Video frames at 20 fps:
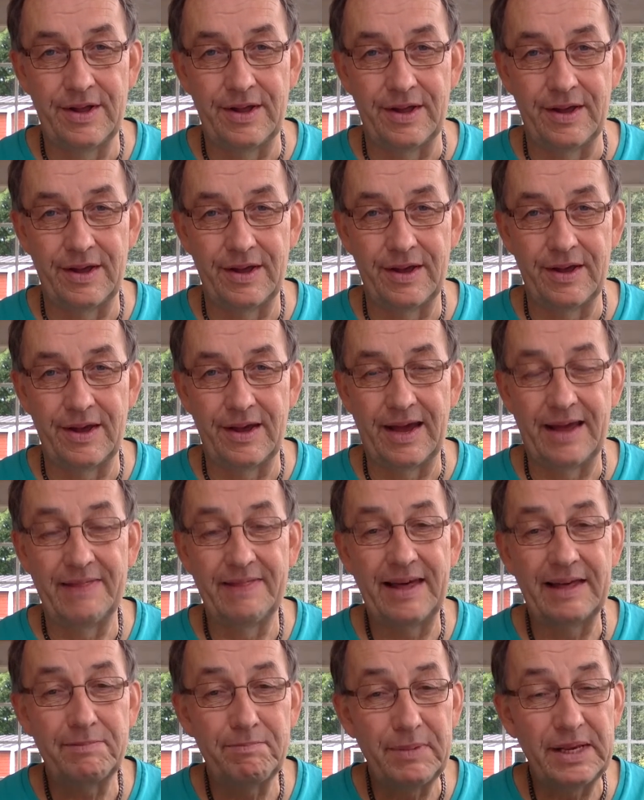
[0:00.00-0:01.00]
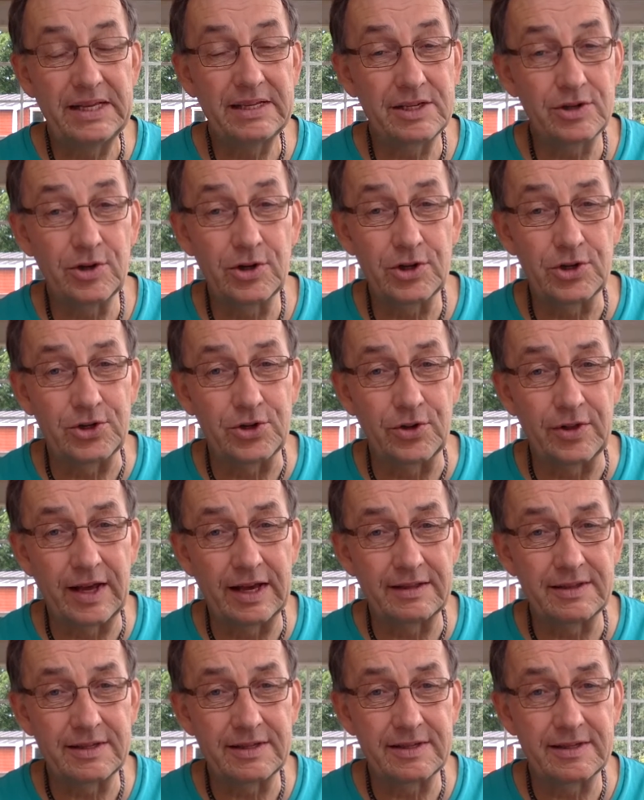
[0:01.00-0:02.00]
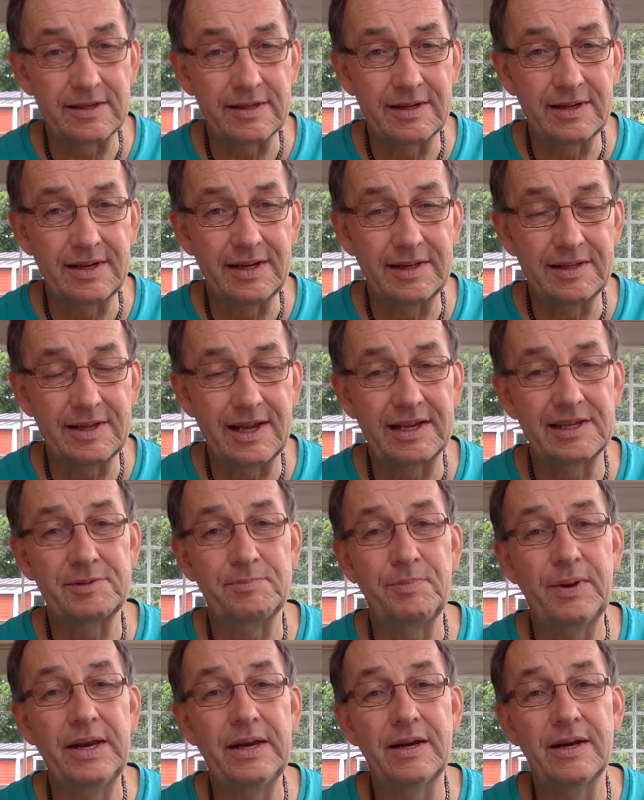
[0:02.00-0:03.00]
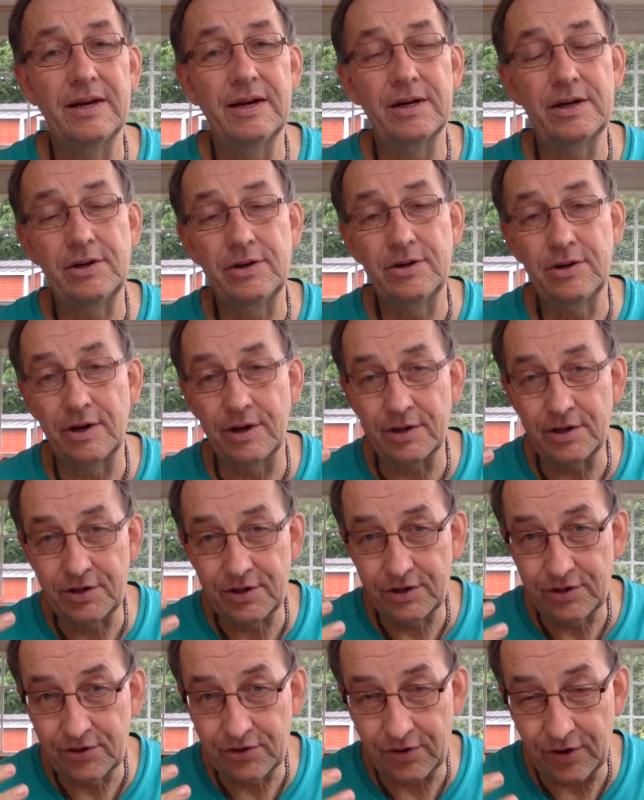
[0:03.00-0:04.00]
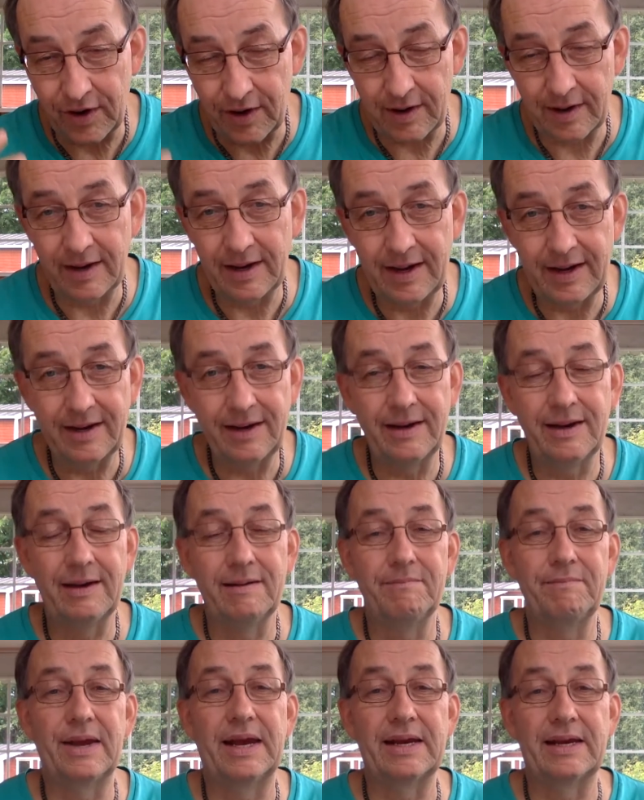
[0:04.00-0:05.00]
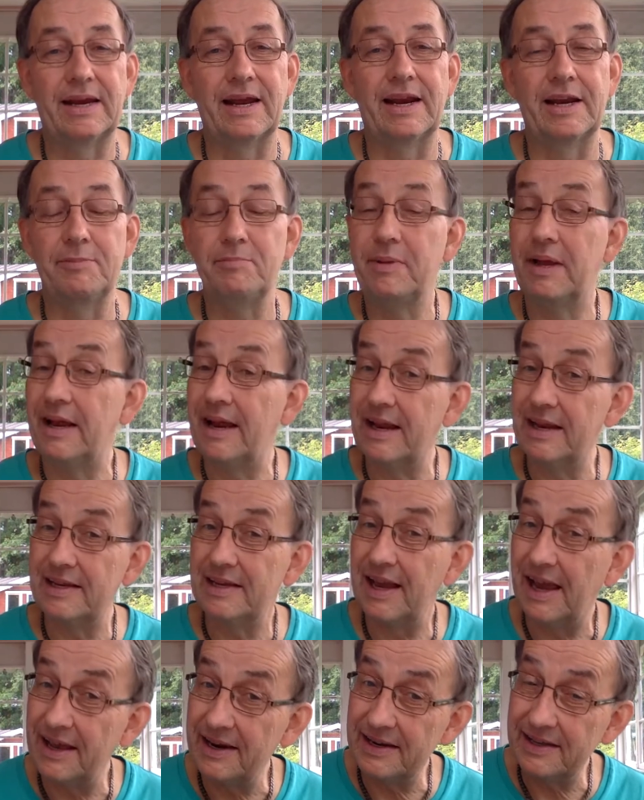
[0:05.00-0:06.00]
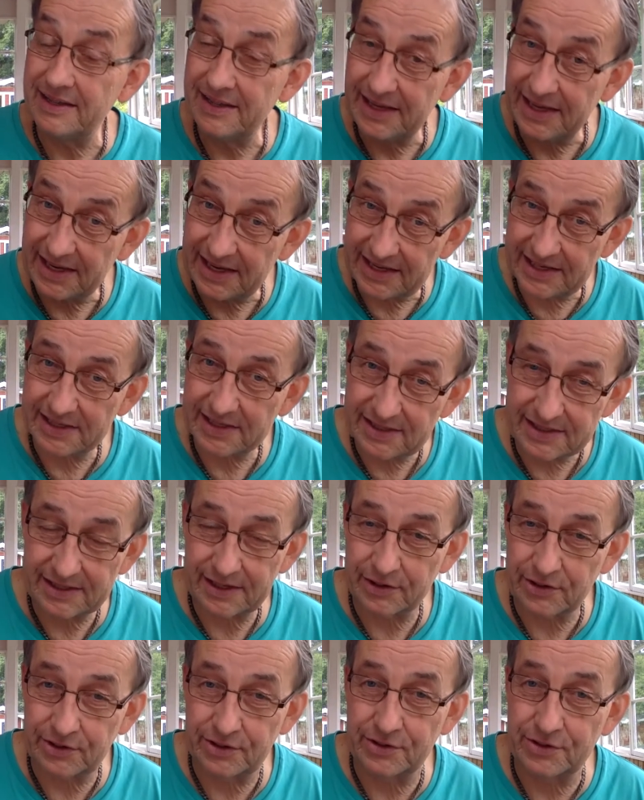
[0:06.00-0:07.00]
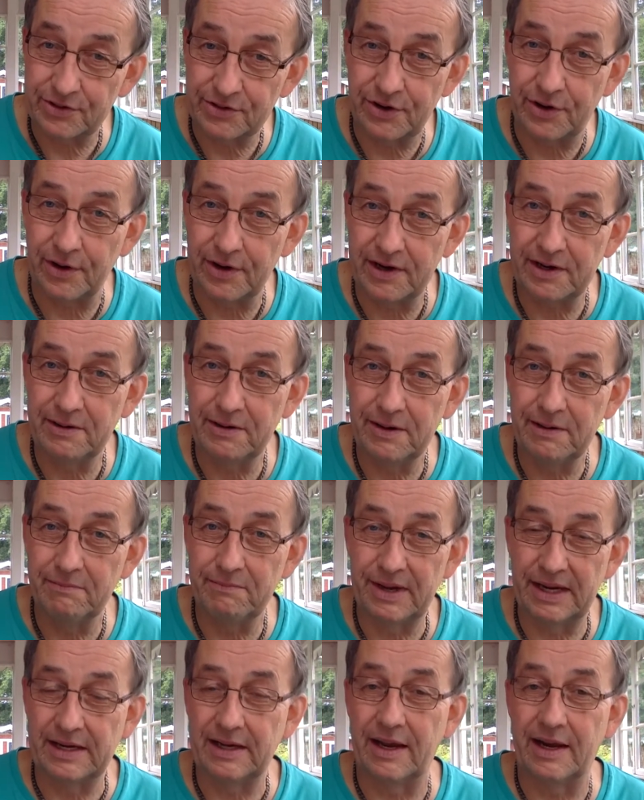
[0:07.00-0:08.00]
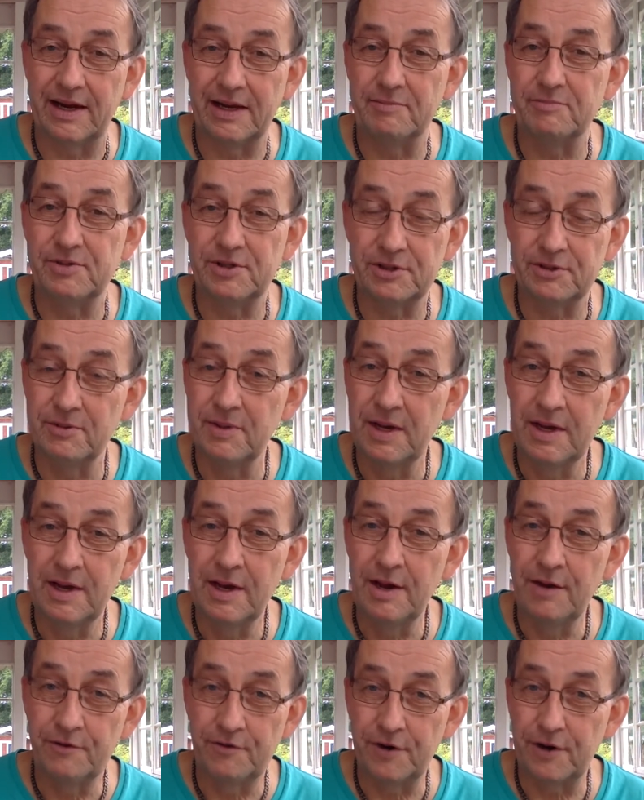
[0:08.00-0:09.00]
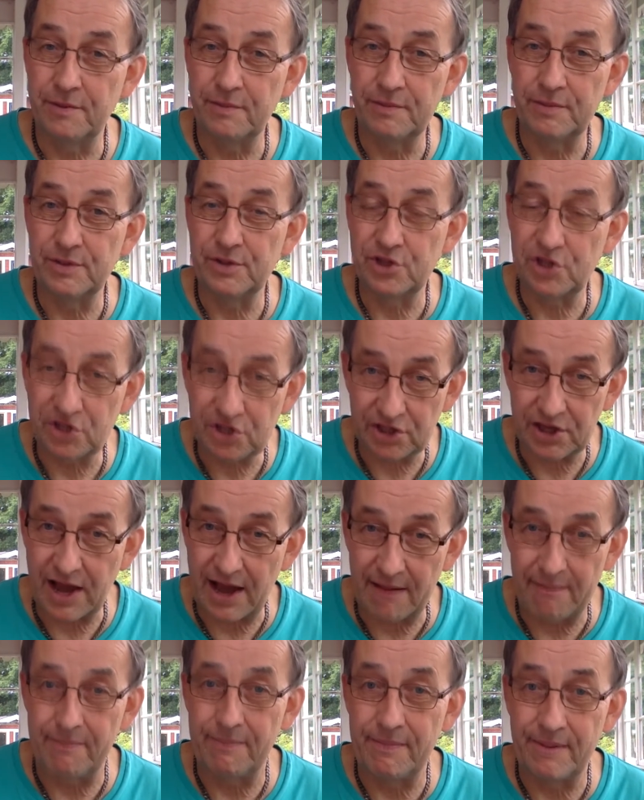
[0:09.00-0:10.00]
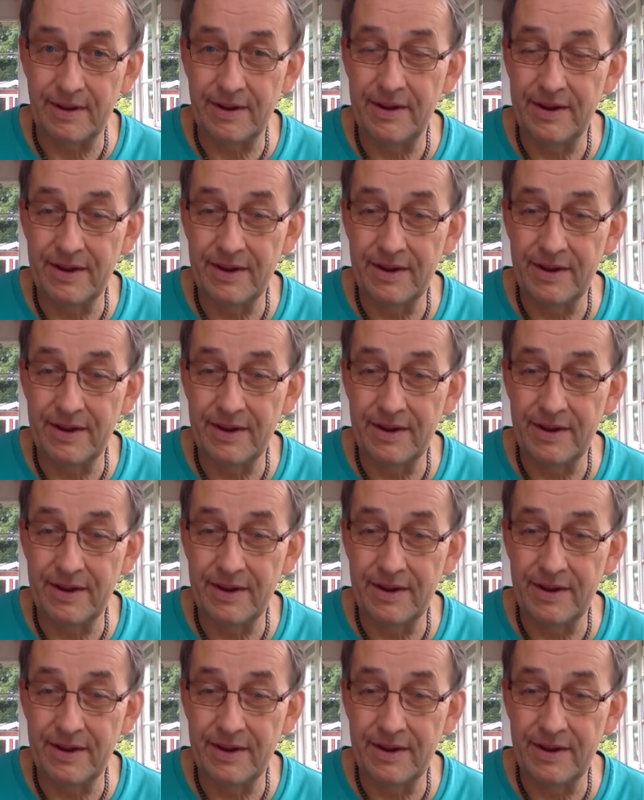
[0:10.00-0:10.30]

Uh, and that means also that it has been a controlling mechanism, and it is a controlling mechanism from some